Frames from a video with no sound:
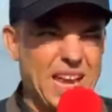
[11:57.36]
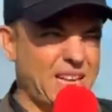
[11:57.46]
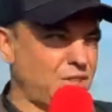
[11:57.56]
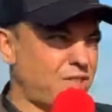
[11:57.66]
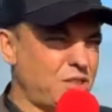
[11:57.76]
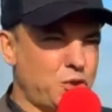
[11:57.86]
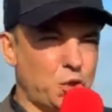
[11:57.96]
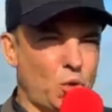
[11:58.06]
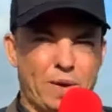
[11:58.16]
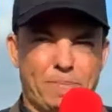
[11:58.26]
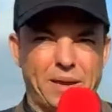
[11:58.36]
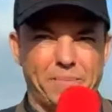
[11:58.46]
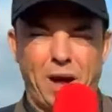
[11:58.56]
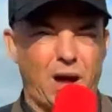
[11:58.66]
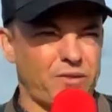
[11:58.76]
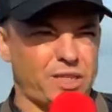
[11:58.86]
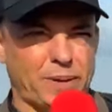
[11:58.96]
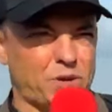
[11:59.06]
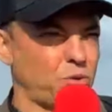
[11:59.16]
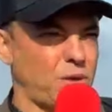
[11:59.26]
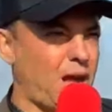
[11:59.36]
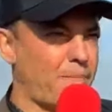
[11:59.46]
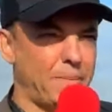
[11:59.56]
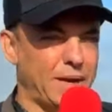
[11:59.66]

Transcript: Yeah, just enjoy being part of a special club. I